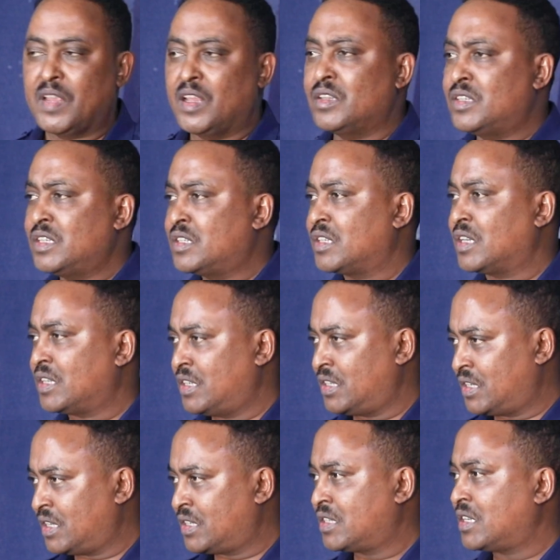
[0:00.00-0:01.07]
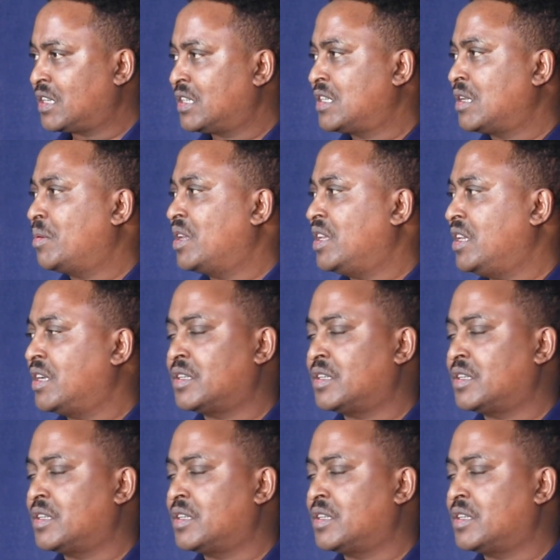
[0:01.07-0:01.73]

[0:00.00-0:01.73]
in these 36, 37